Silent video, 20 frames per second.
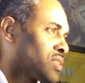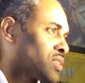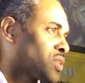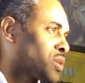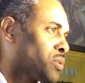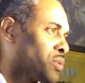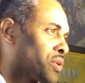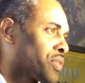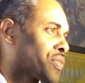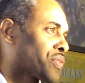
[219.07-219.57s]

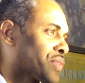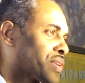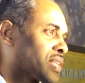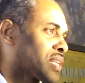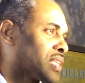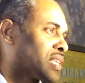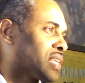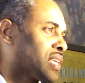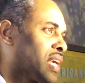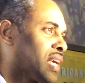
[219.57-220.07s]
two or three
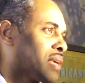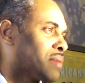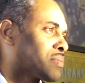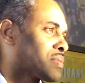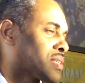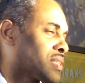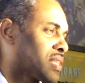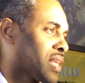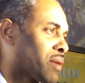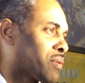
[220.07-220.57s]
league
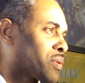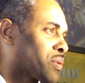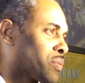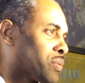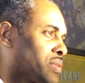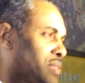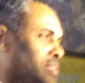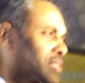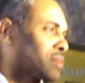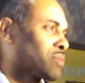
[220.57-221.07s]
games, and they were the
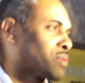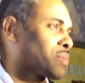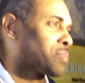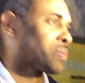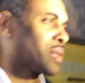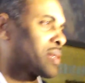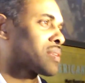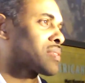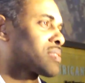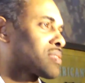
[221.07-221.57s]
ones that were
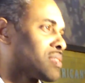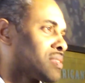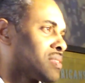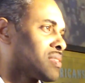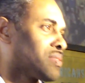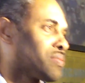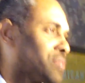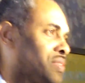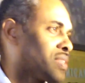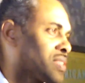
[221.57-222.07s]
picked to
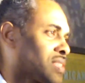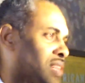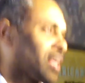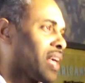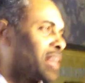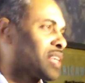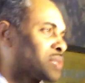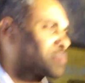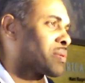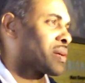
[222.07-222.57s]
finish
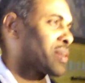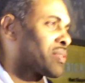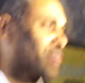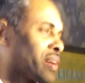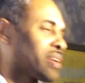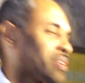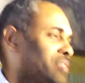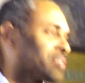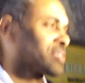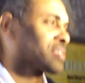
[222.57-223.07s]
last by the
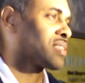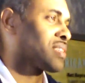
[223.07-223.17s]
writers.